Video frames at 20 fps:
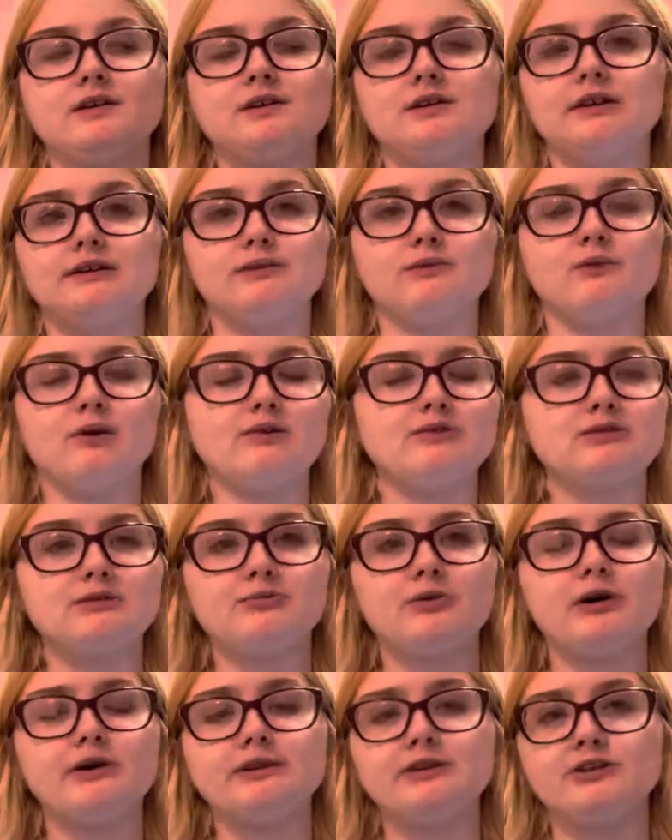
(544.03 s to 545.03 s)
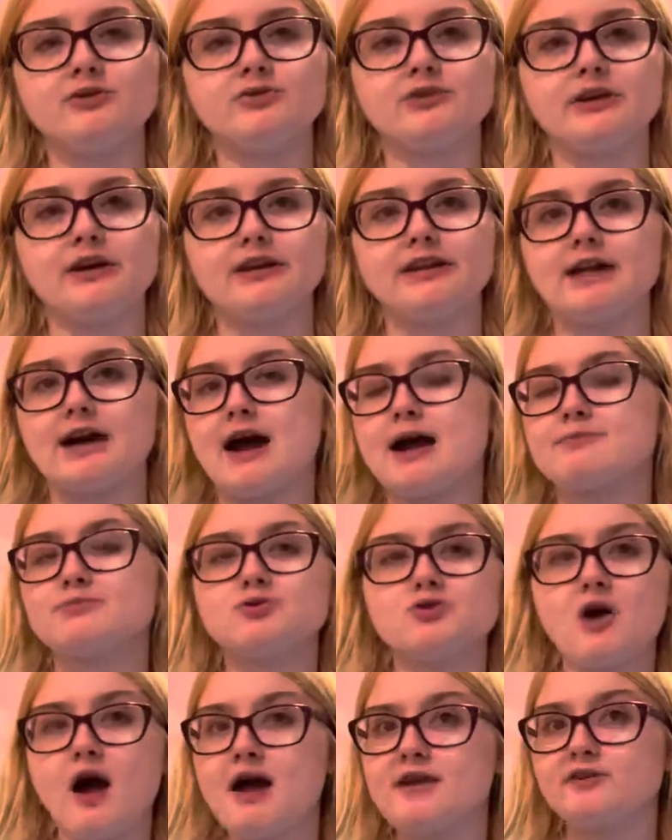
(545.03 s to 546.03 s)
like, what was the point of you saying that? I'm
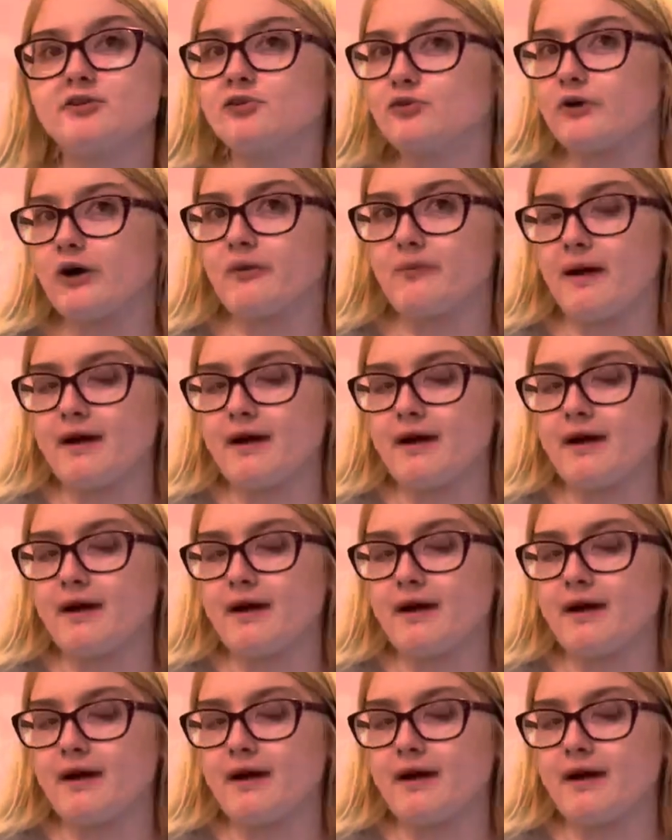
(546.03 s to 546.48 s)
trying to grow